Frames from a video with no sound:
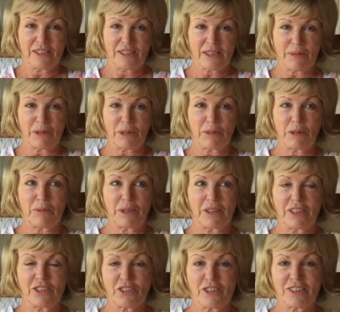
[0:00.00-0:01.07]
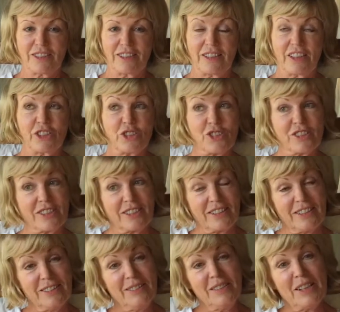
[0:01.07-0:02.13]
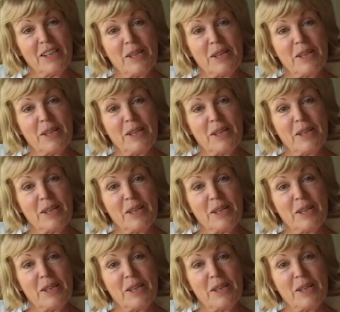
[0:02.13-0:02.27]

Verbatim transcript: something we'd been interested in,